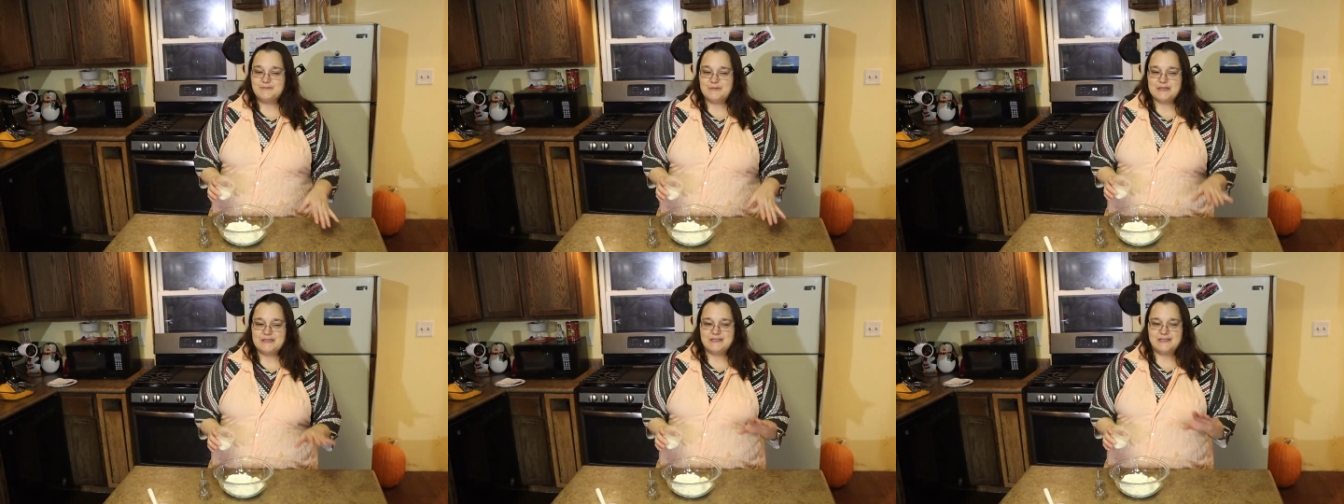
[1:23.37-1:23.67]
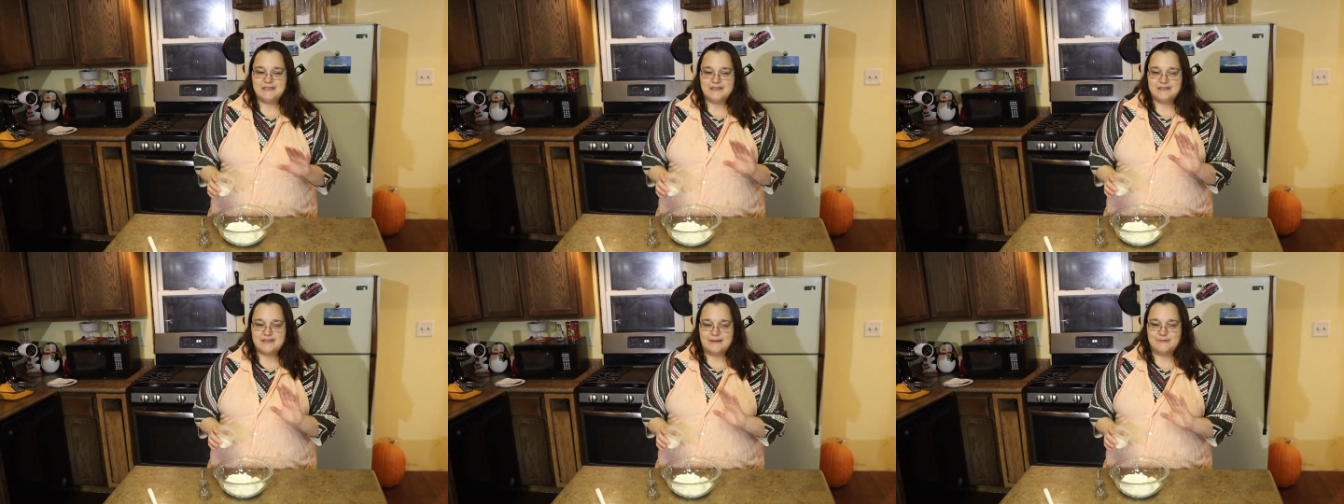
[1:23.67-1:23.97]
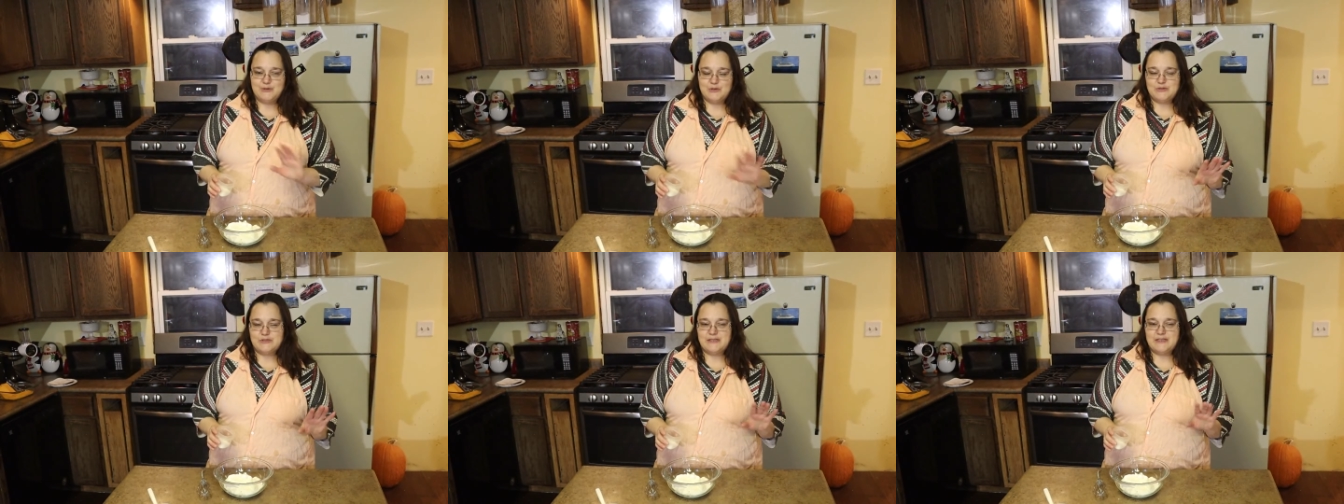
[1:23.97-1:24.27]
but since
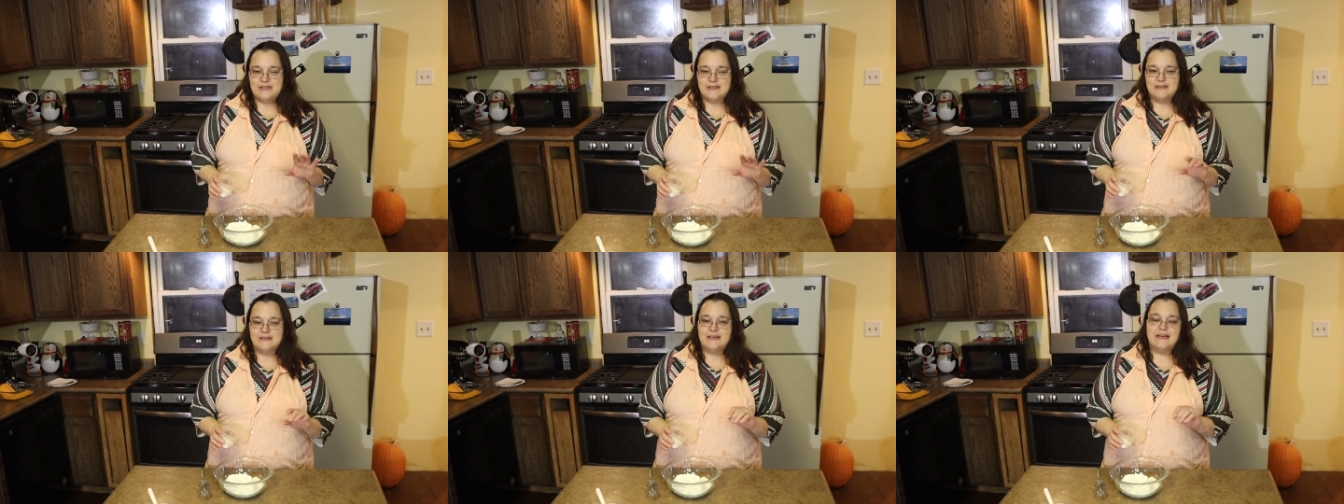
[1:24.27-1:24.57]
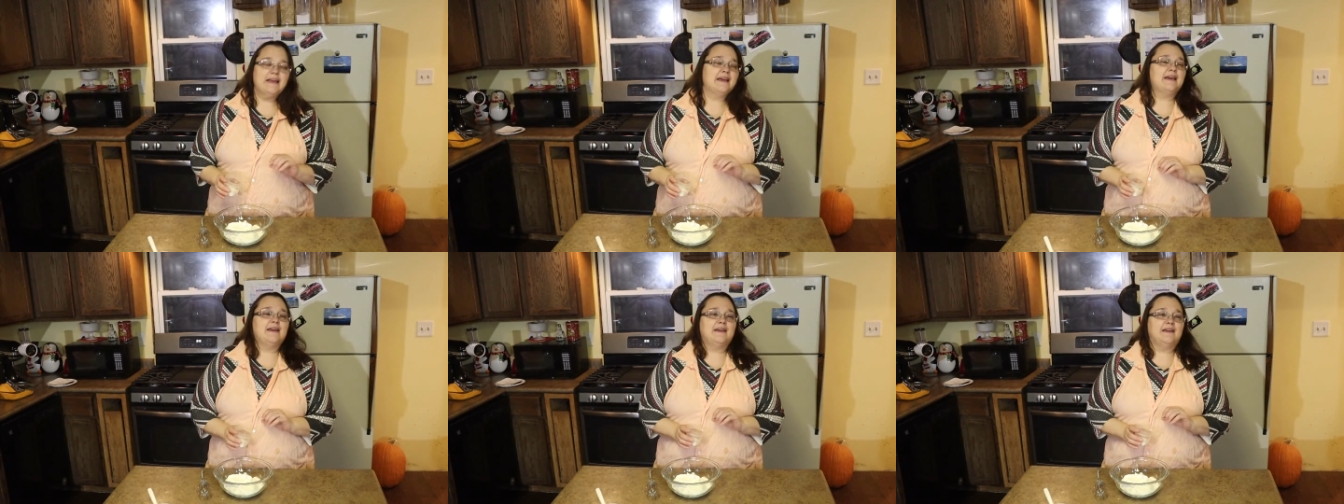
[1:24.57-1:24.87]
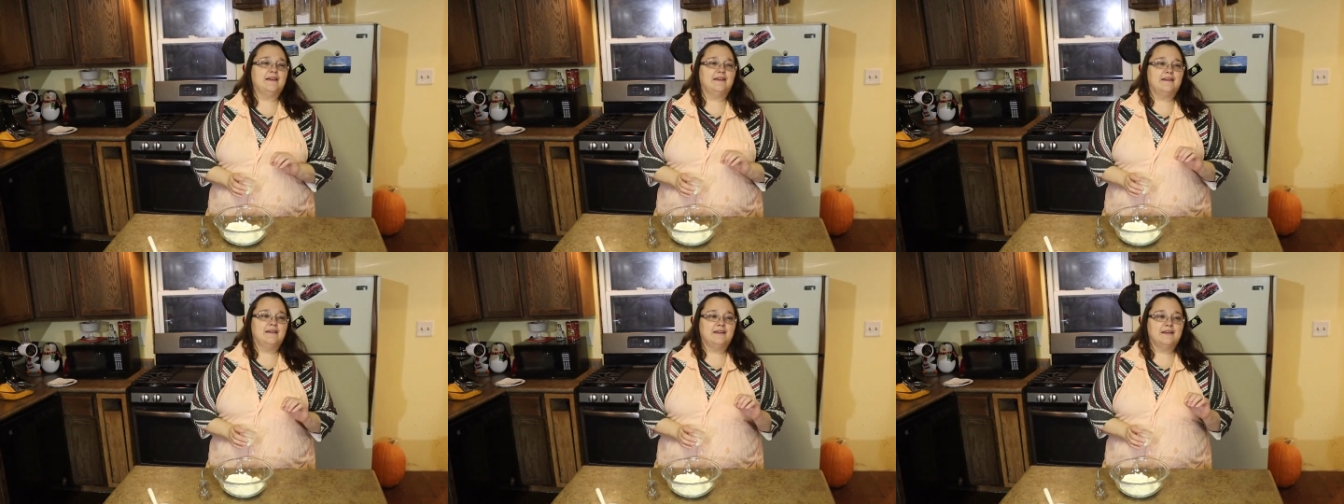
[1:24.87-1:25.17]
I'm using
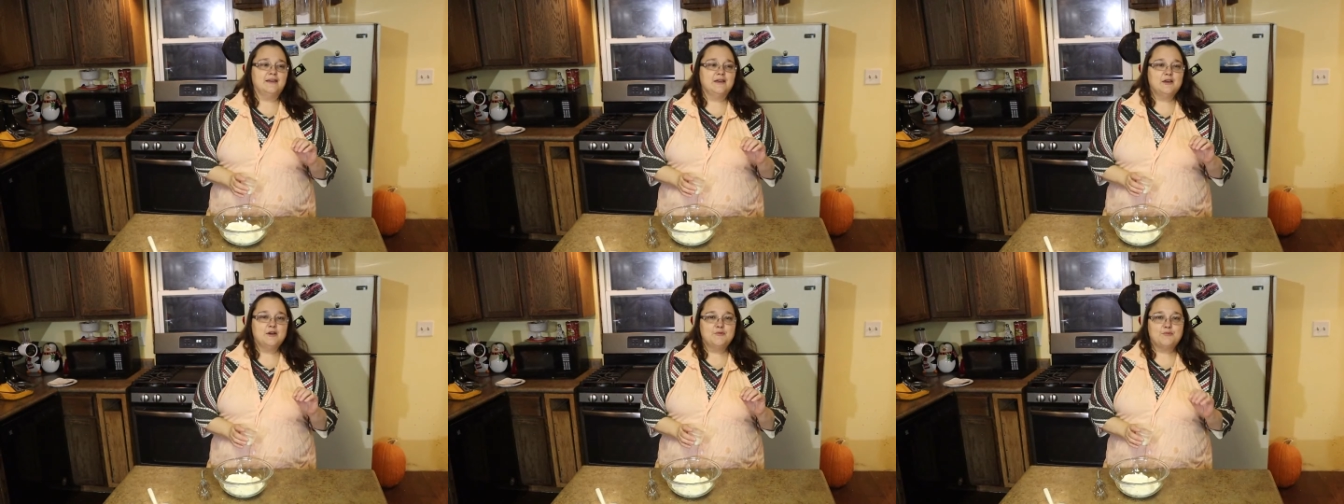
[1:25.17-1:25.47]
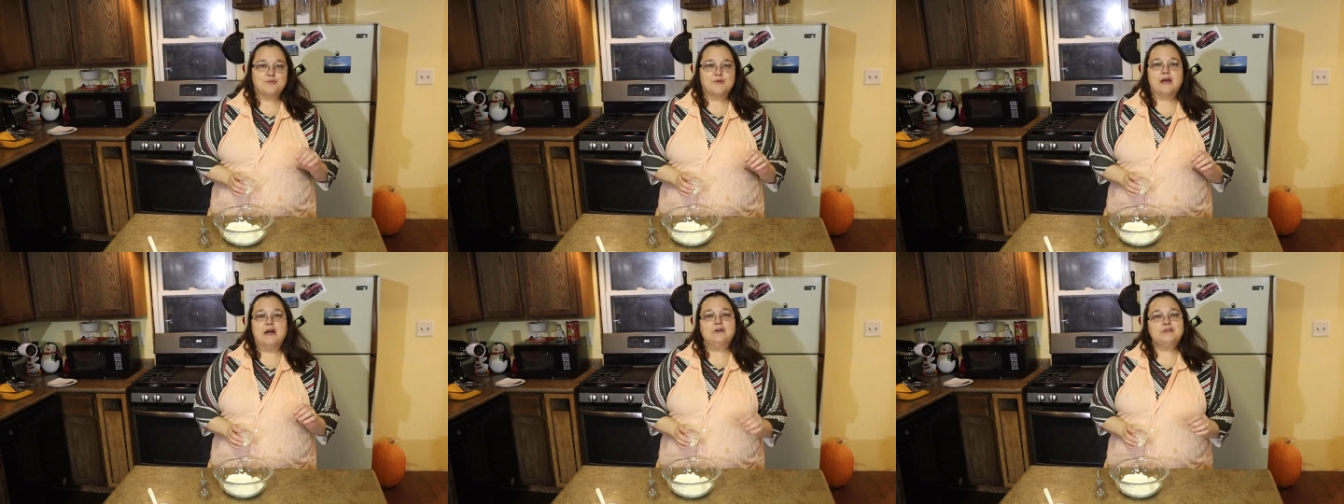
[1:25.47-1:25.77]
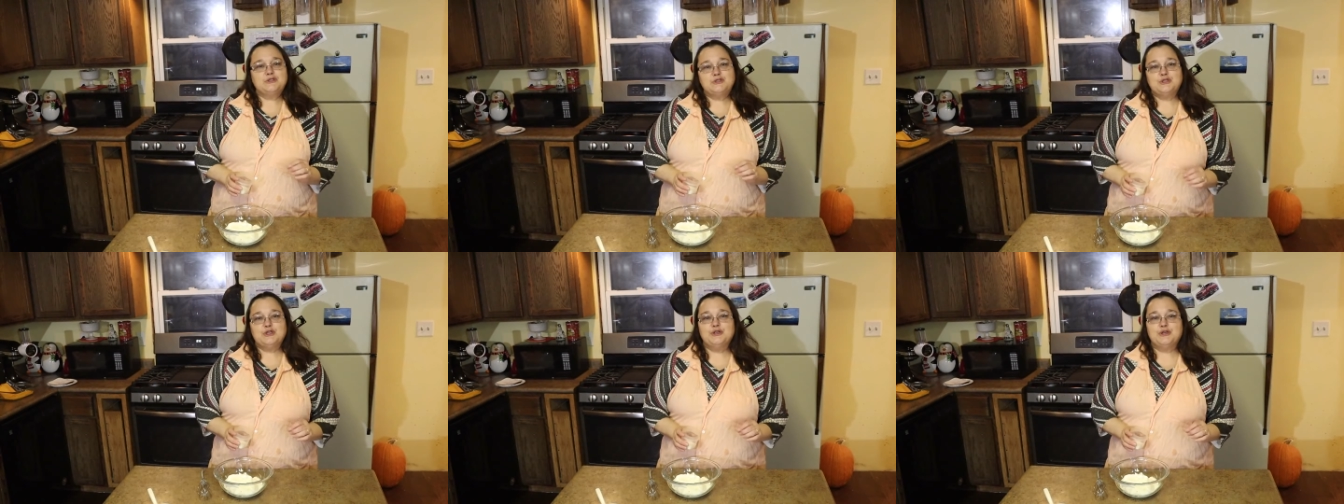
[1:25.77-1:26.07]
a
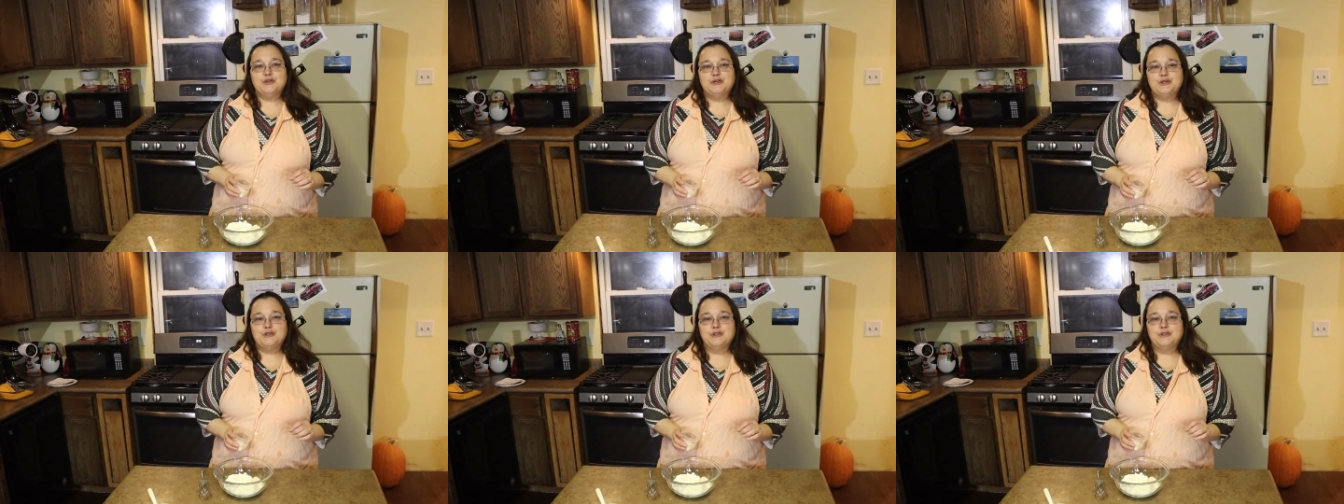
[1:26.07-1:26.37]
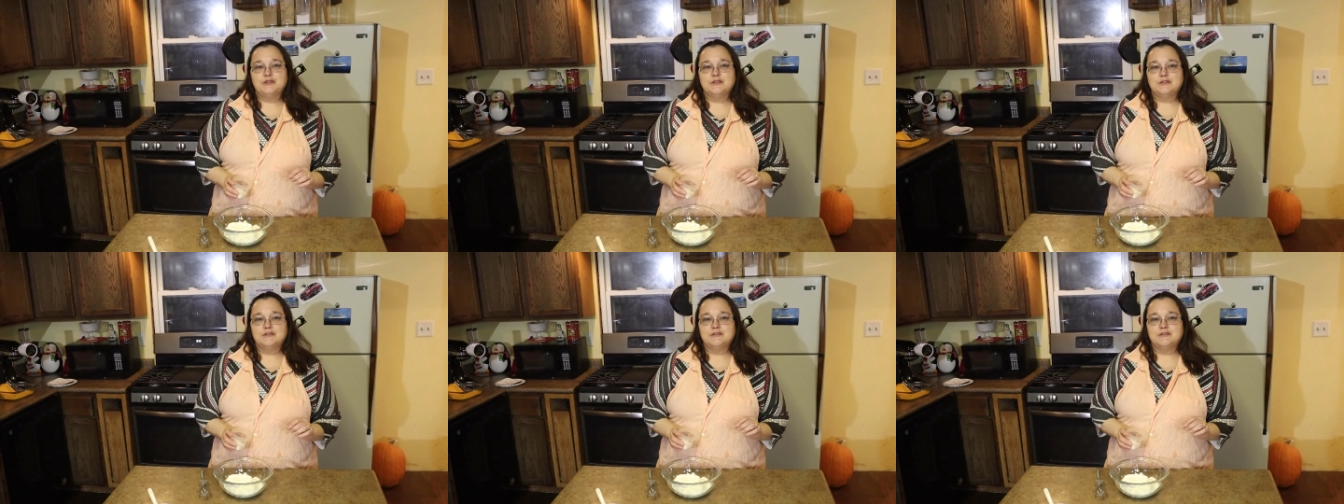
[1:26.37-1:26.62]
brown sugar